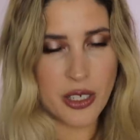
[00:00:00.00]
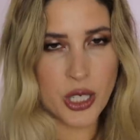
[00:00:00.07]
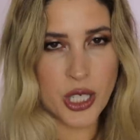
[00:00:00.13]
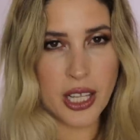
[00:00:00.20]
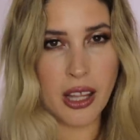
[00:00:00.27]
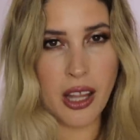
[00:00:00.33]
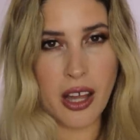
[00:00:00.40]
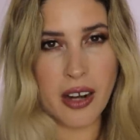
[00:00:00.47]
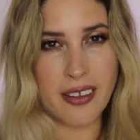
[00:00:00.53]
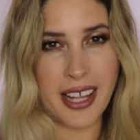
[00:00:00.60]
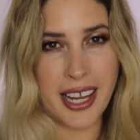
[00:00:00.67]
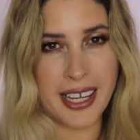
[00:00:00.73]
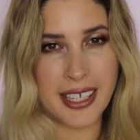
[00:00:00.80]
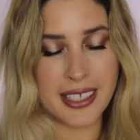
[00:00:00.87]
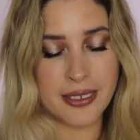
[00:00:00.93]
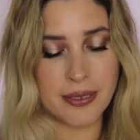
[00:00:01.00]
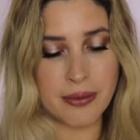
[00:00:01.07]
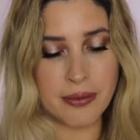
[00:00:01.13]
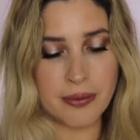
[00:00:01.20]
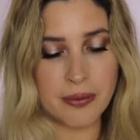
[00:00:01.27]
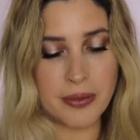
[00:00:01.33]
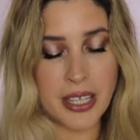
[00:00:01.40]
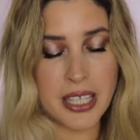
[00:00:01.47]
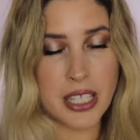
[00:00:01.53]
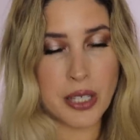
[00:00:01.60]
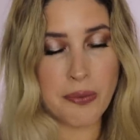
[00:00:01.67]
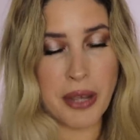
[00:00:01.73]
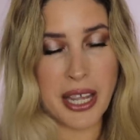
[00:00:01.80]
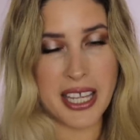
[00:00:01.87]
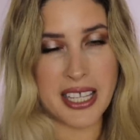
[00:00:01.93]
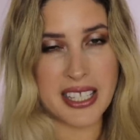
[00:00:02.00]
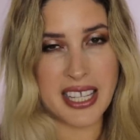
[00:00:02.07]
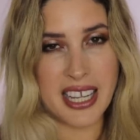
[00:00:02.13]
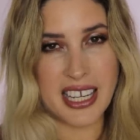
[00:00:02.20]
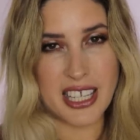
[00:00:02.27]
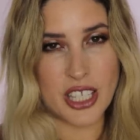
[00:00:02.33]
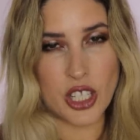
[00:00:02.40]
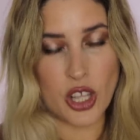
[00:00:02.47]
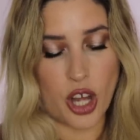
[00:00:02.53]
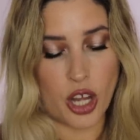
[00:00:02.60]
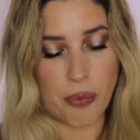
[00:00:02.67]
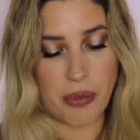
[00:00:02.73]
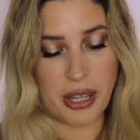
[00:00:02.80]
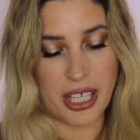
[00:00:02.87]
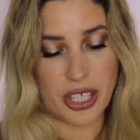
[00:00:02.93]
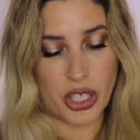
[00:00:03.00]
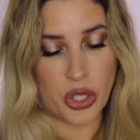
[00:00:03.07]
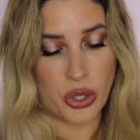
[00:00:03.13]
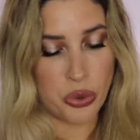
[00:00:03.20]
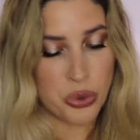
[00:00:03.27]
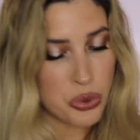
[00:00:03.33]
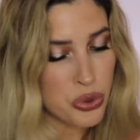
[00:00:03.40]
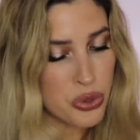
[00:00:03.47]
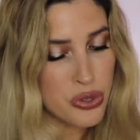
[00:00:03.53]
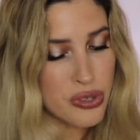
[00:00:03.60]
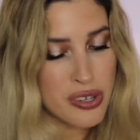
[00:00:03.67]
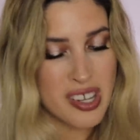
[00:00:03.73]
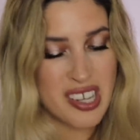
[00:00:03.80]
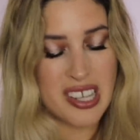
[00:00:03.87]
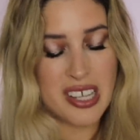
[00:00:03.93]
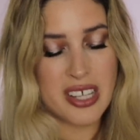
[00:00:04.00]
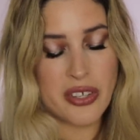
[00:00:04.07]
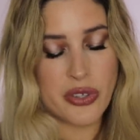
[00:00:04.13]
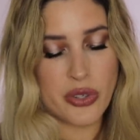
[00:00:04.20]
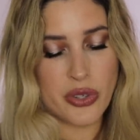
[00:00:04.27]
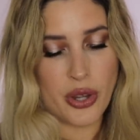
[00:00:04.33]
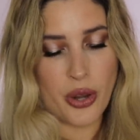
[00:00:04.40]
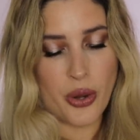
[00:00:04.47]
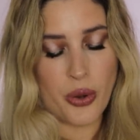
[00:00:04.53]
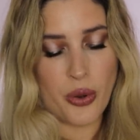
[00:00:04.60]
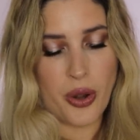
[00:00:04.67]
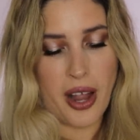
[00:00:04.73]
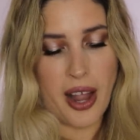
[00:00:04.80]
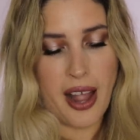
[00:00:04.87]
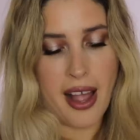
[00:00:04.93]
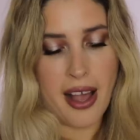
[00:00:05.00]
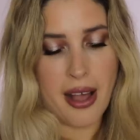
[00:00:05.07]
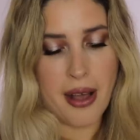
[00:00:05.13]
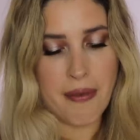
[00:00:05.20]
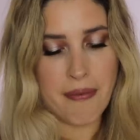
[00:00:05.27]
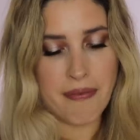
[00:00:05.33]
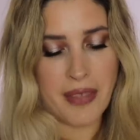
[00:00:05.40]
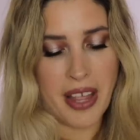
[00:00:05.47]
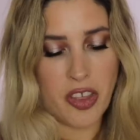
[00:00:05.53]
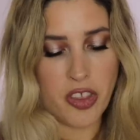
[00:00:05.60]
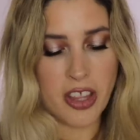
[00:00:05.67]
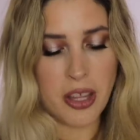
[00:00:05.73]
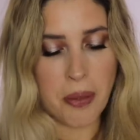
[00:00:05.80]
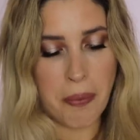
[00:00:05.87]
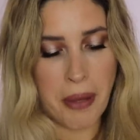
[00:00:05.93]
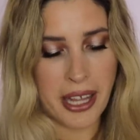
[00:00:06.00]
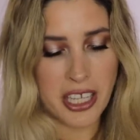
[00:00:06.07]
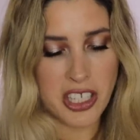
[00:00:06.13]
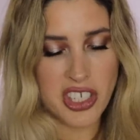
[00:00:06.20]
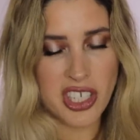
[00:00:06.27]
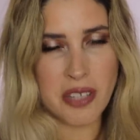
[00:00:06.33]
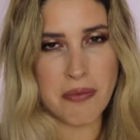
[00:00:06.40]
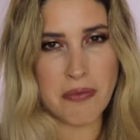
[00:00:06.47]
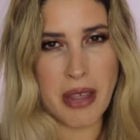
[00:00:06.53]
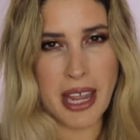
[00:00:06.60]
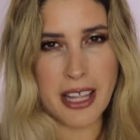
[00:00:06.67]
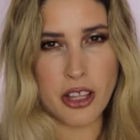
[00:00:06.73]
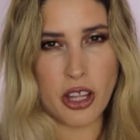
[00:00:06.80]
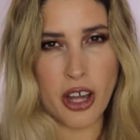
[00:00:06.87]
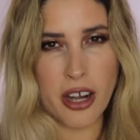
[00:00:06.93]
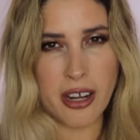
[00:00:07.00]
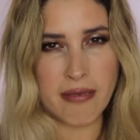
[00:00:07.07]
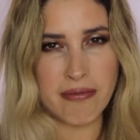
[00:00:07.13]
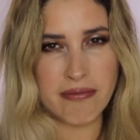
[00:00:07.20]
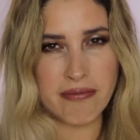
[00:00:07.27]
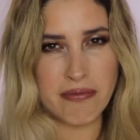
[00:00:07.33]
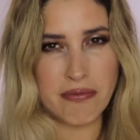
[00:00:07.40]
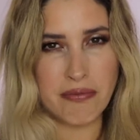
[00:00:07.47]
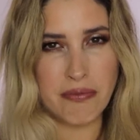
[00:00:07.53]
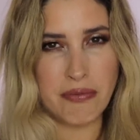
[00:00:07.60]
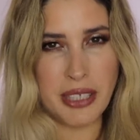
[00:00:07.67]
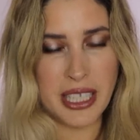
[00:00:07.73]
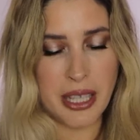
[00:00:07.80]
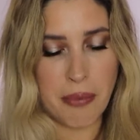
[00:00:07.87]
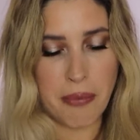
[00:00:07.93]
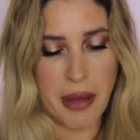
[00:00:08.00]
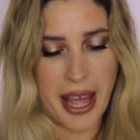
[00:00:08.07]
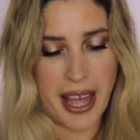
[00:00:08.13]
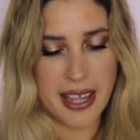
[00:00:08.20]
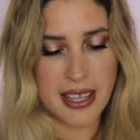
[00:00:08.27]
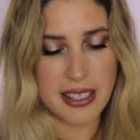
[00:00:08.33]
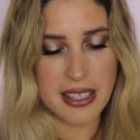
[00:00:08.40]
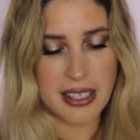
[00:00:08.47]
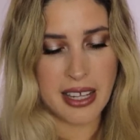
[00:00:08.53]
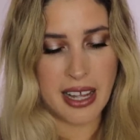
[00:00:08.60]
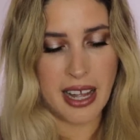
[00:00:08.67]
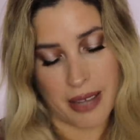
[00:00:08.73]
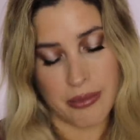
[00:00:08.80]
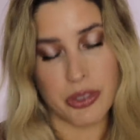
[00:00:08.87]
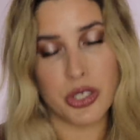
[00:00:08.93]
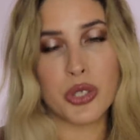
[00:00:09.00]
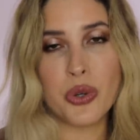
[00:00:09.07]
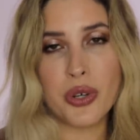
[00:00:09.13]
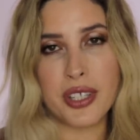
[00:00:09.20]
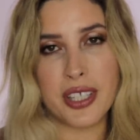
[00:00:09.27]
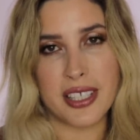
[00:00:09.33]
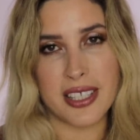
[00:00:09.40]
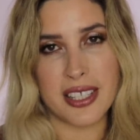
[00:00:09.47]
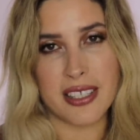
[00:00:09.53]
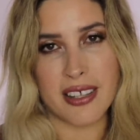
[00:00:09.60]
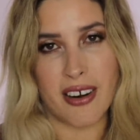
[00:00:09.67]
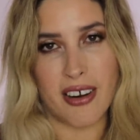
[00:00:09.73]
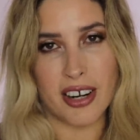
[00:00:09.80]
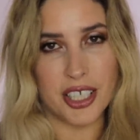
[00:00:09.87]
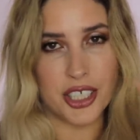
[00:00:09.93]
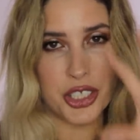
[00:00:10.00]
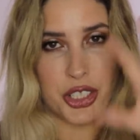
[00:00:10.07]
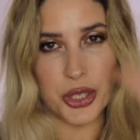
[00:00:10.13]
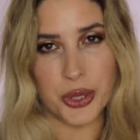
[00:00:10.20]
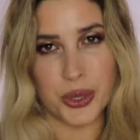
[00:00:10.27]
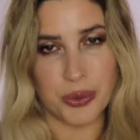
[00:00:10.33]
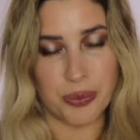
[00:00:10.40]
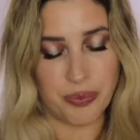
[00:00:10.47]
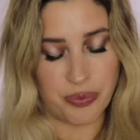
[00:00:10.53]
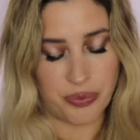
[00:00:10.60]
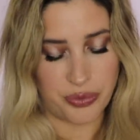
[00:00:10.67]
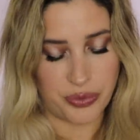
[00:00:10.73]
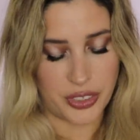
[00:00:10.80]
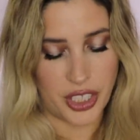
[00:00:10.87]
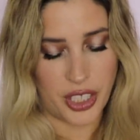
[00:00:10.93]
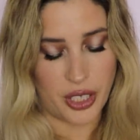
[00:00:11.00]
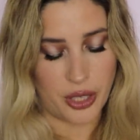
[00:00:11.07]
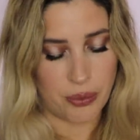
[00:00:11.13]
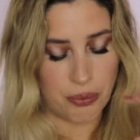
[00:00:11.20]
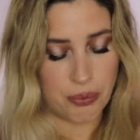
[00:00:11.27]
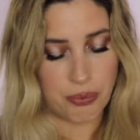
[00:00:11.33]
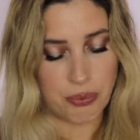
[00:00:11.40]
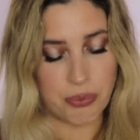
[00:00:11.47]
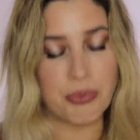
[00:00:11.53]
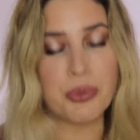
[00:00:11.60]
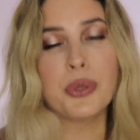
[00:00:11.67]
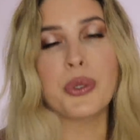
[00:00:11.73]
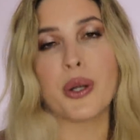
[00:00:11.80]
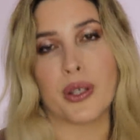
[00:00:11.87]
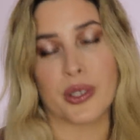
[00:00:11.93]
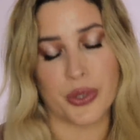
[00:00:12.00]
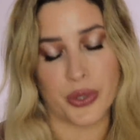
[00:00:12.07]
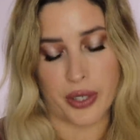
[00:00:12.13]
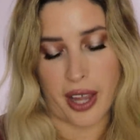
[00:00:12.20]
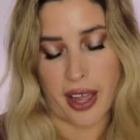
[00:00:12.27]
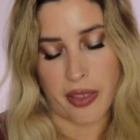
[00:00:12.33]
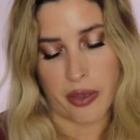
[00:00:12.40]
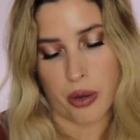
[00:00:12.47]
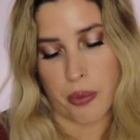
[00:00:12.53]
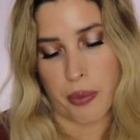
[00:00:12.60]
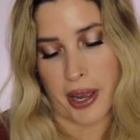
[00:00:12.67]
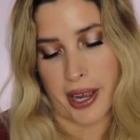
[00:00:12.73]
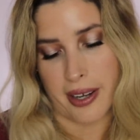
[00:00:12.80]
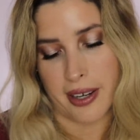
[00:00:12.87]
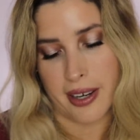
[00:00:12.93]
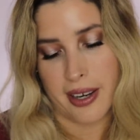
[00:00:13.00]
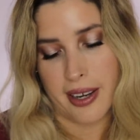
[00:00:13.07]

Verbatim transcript: there's a lot of like space that is not being used. So um, I think the packaging may not be the best. I'm sure this is hard to, you know, put all together, but